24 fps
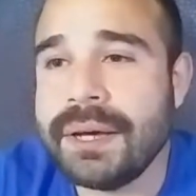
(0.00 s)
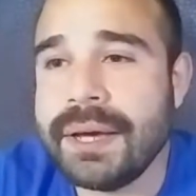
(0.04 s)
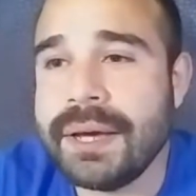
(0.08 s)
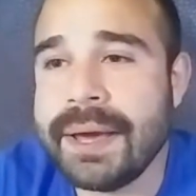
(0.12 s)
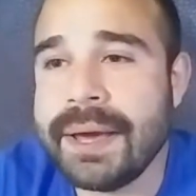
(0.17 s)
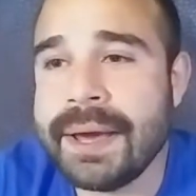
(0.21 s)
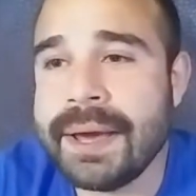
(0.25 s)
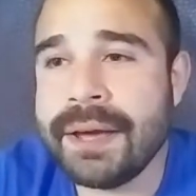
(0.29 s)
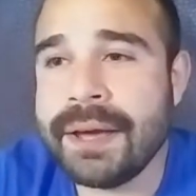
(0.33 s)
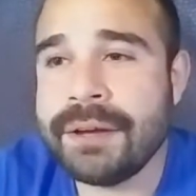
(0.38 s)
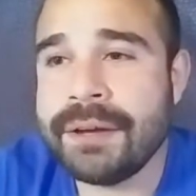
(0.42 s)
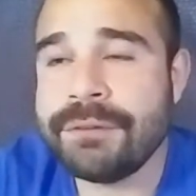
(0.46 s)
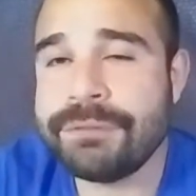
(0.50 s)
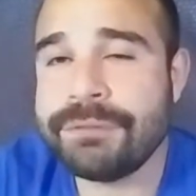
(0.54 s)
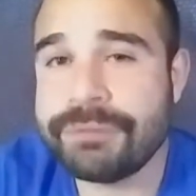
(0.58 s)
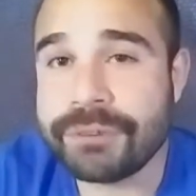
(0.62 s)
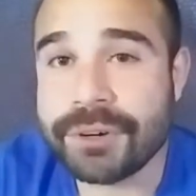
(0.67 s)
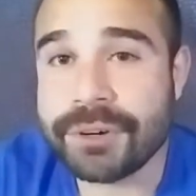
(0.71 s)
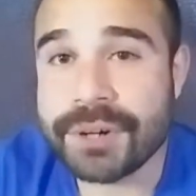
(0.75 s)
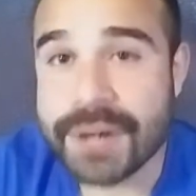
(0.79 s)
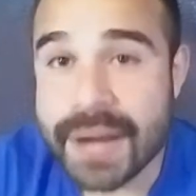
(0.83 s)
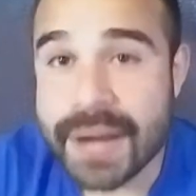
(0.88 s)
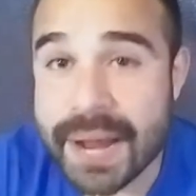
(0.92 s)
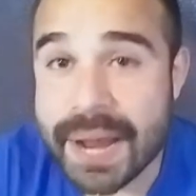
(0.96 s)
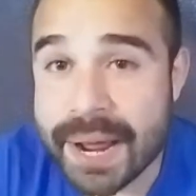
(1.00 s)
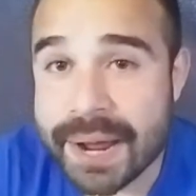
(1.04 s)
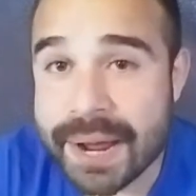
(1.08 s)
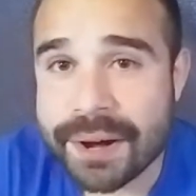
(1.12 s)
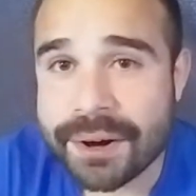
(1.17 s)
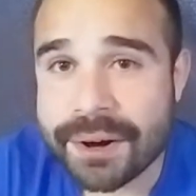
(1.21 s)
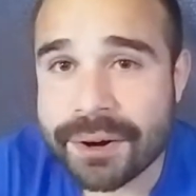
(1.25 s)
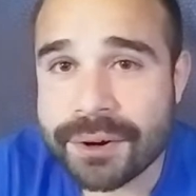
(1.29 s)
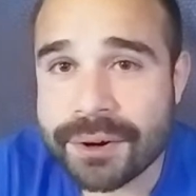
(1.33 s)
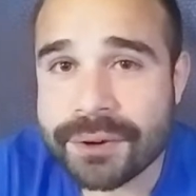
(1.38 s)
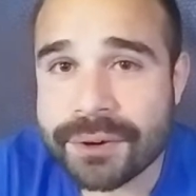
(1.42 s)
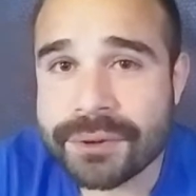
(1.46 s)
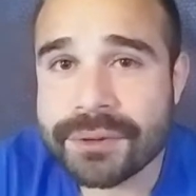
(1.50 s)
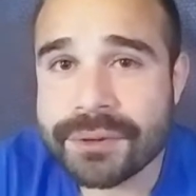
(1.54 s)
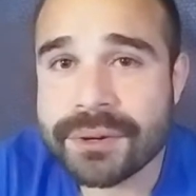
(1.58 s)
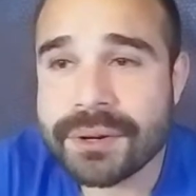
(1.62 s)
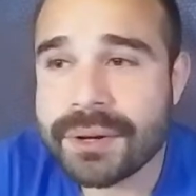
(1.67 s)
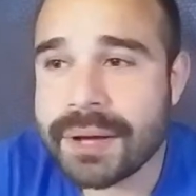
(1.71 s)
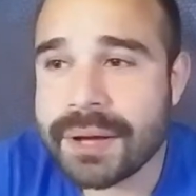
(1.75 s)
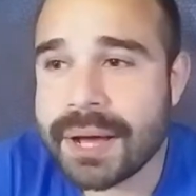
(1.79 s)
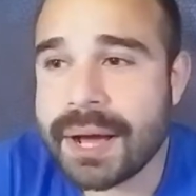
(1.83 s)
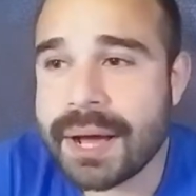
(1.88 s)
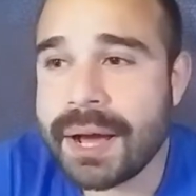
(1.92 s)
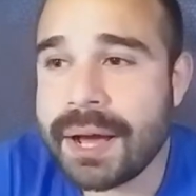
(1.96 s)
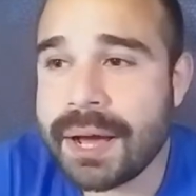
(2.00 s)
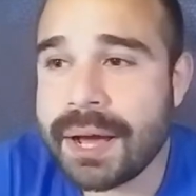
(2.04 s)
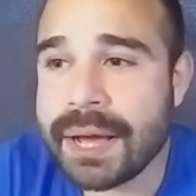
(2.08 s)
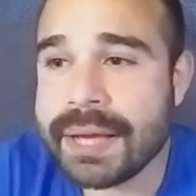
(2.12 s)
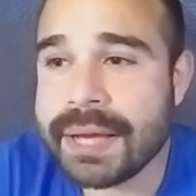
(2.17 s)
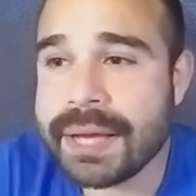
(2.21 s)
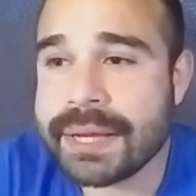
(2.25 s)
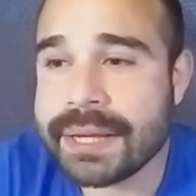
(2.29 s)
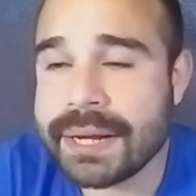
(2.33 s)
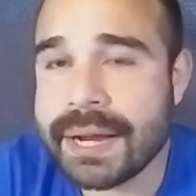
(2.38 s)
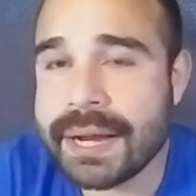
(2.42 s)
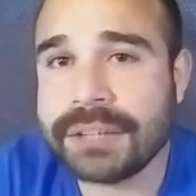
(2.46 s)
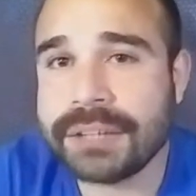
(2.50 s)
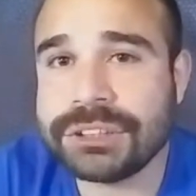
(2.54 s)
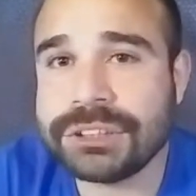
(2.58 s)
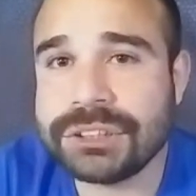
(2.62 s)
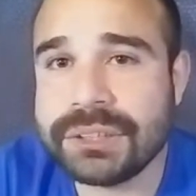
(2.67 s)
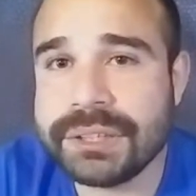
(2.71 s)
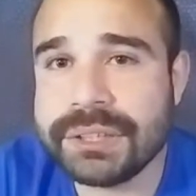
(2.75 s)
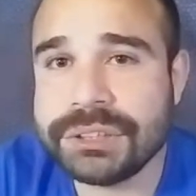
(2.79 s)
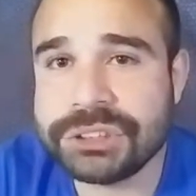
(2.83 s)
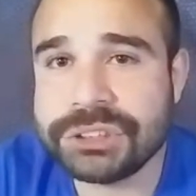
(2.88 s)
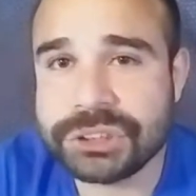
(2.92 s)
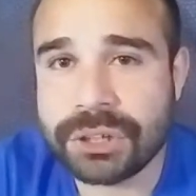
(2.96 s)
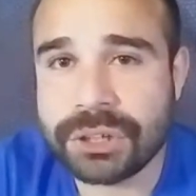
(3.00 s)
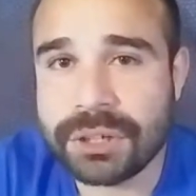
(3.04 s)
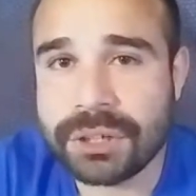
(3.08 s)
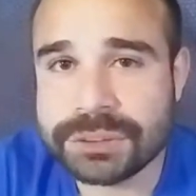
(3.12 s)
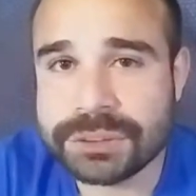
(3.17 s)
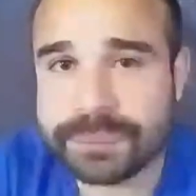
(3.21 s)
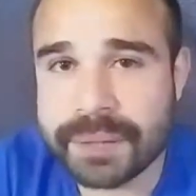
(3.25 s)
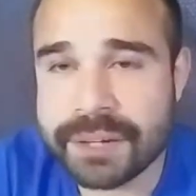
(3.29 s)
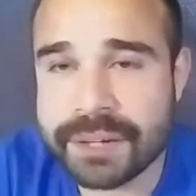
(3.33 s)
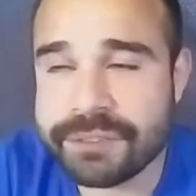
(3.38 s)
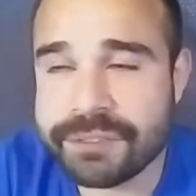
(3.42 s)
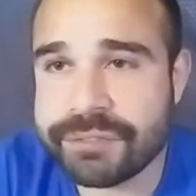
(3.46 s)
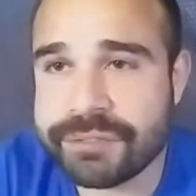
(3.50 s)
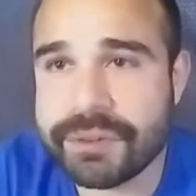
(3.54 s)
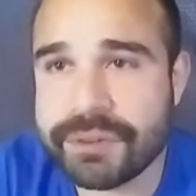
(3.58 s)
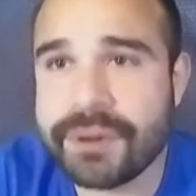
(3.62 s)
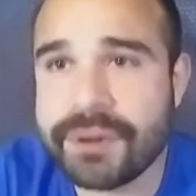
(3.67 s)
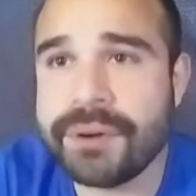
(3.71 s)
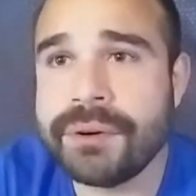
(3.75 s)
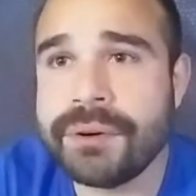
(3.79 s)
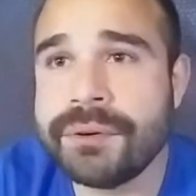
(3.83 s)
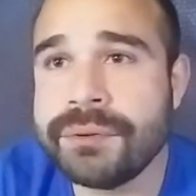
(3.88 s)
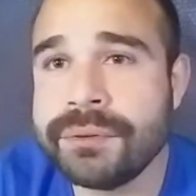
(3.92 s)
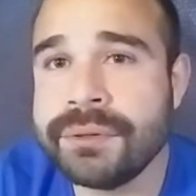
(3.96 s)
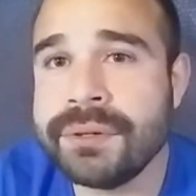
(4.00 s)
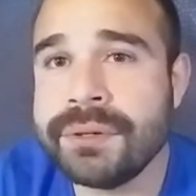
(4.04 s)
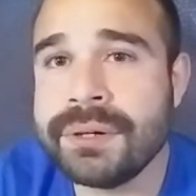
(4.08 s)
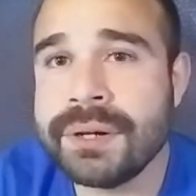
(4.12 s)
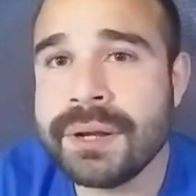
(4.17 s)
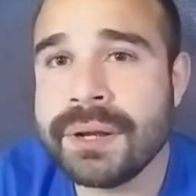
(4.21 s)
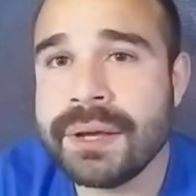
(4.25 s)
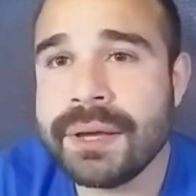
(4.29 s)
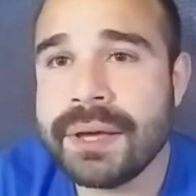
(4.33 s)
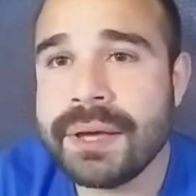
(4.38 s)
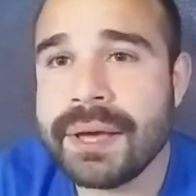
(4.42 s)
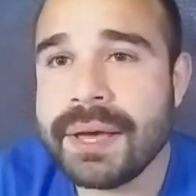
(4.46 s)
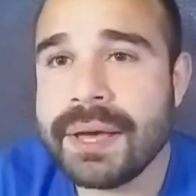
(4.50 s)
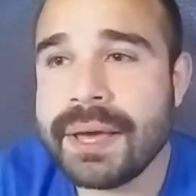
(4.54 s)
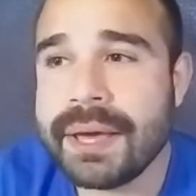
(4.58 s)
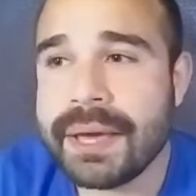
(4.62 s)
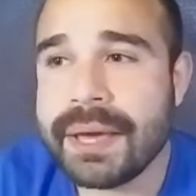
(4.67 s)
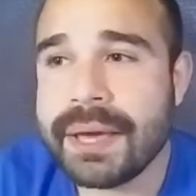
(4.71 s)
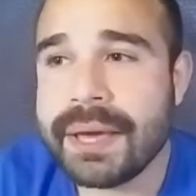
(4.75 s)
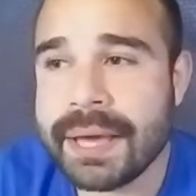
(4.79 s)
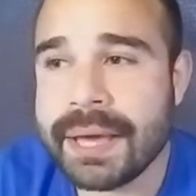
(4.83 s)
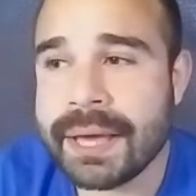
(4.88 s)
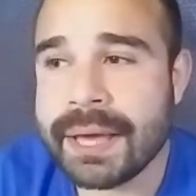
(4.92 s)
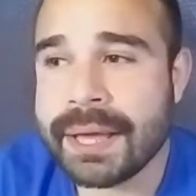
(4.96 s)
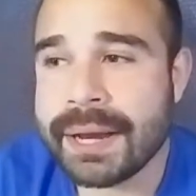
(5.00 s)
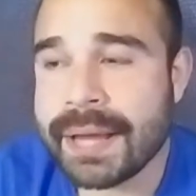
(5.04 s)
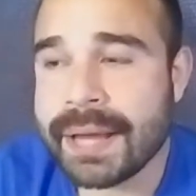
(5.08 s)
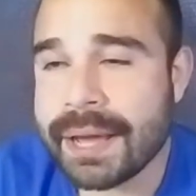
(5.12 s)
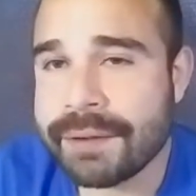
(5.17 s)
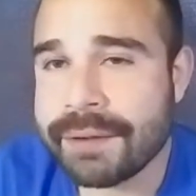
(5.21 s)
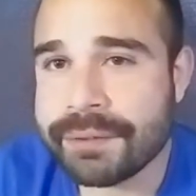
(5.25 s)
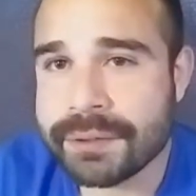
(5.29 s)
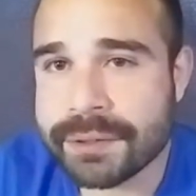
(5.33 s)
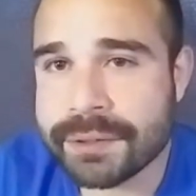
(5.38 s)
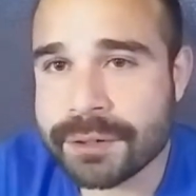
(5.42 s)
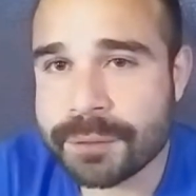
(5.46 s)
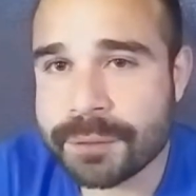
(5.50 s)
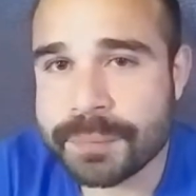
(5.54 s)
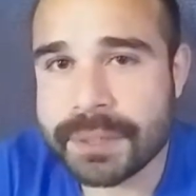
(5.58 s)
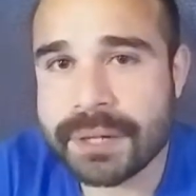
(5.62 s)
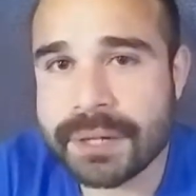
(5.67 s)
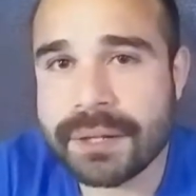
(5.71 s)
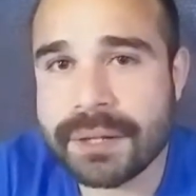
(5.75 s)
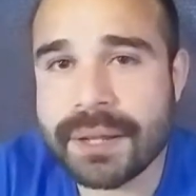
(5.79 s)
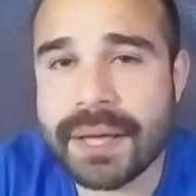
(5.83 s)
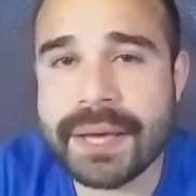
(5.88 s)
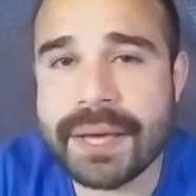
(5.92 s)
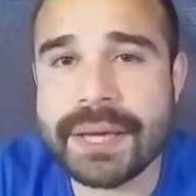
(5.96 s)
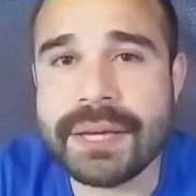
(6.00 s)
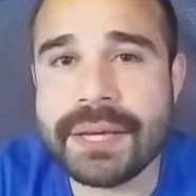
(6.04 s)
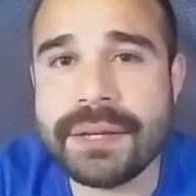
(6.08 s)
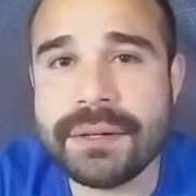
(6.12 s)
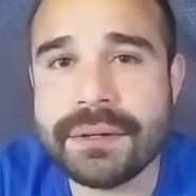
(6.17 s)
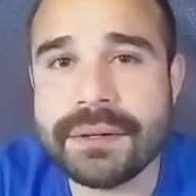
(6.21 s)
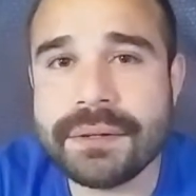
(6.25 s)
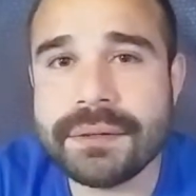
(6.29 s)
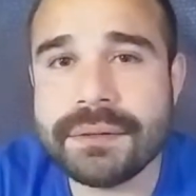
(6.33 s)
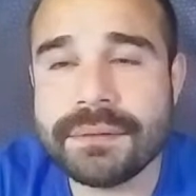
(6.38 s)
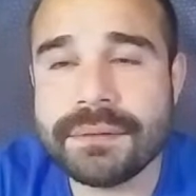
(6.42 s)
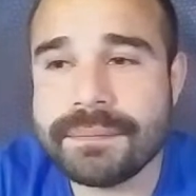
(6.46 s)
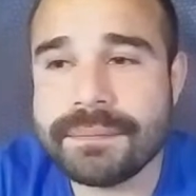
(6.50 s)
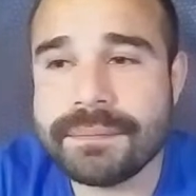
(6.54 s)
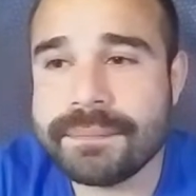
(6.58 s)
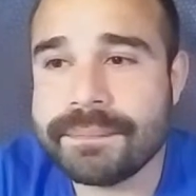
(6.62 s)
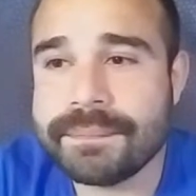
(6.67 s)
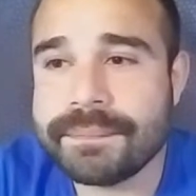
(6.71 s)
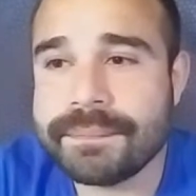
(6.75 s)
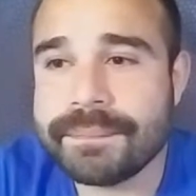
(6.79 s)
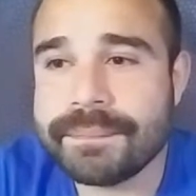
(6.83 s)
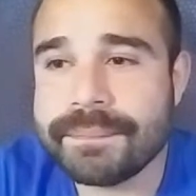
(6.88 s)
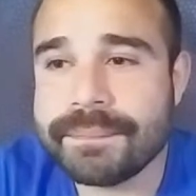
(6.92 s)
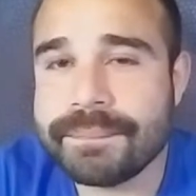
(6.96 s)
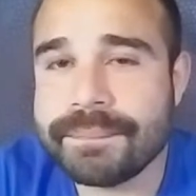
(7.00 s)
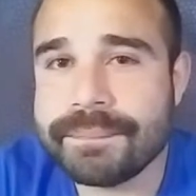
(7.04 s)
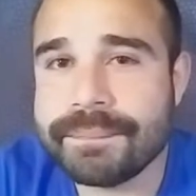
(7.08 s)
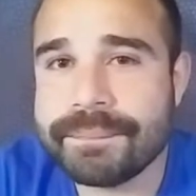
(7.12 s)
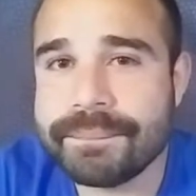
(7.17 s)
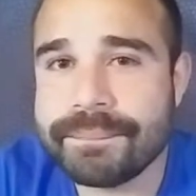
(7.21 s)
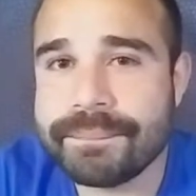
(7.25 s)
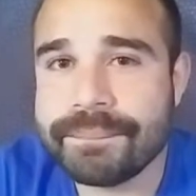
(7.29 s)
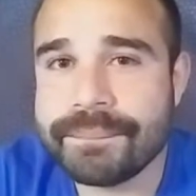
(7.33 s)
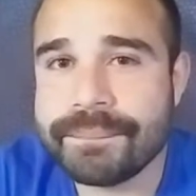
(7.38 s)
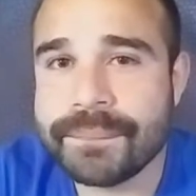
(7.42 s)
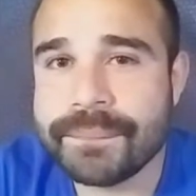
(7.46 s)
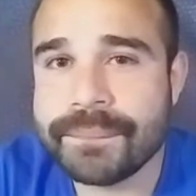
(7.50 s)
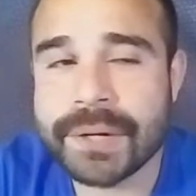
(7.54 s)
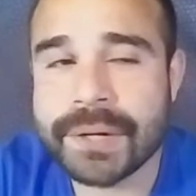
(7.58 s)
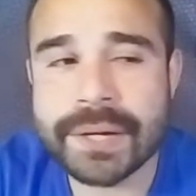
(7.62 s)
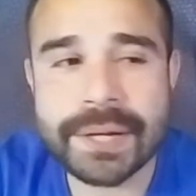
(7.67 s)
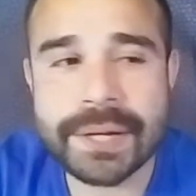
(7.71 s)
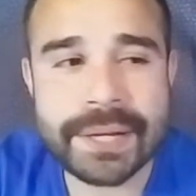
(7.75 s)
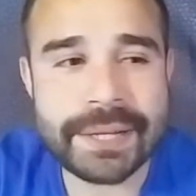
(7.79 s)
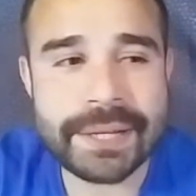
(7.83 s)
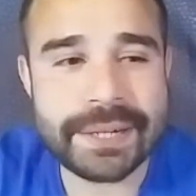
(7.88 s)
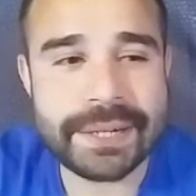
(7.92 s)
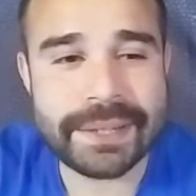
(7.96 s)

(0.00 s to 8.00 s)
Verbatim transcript: and for now I can actually charge my phone and have a little bit of light. But